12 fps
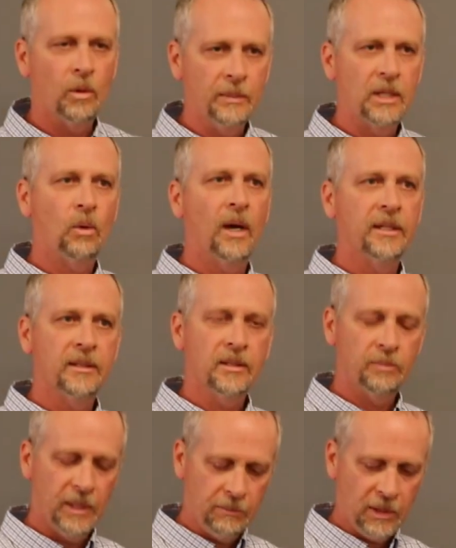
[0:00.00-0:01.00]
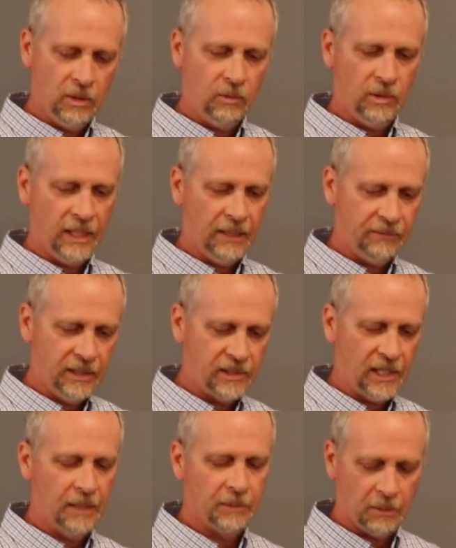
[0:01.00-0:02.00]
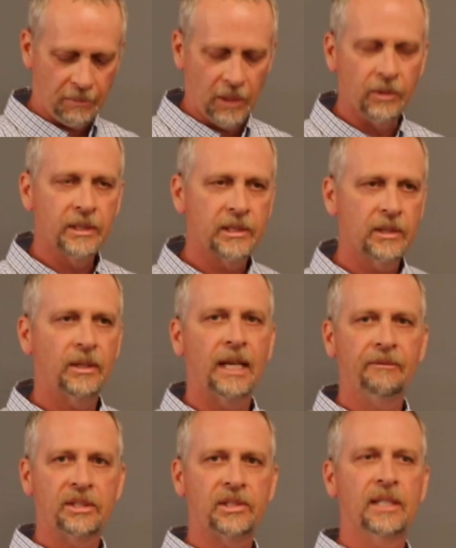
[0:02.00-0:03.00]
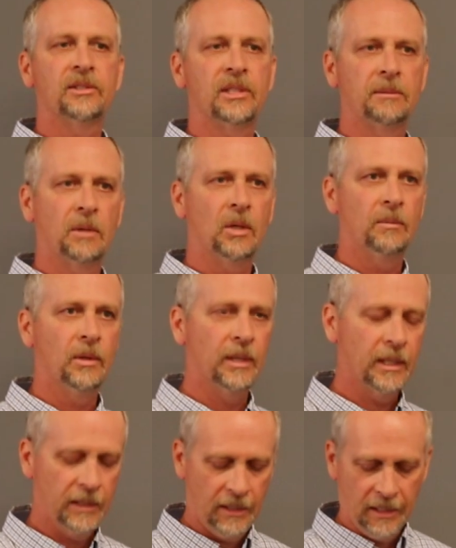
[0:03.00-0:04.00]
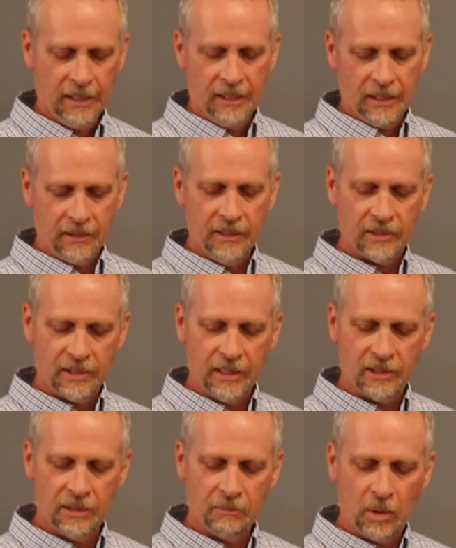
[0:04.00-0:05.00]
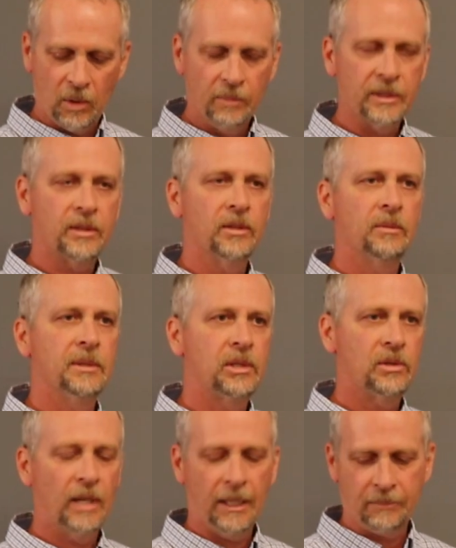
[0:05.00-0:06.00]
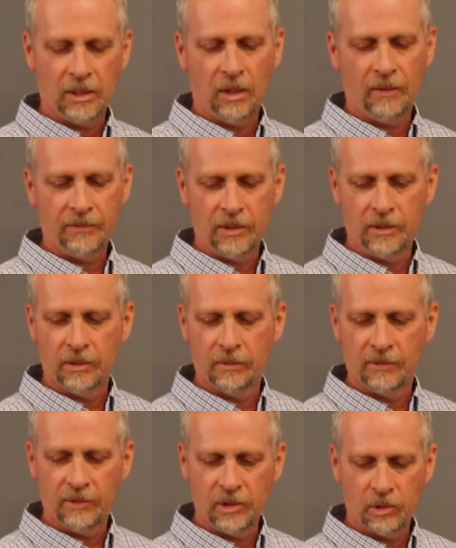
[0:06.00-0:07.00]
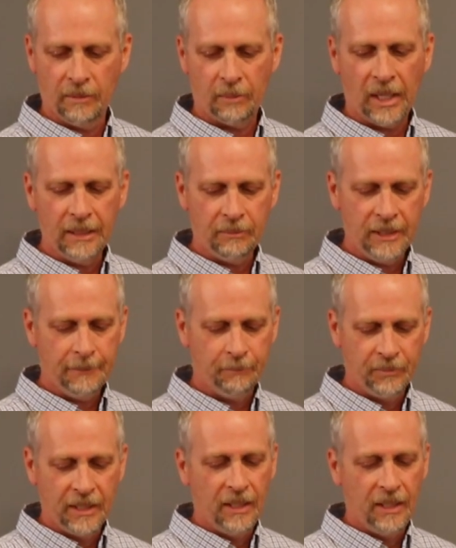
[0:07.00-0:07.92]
it won't be quite this big, but it will have these same components. It'll have a sensing bulb on it. This sensing bulb is going to be strapped off to your refrigerant piping,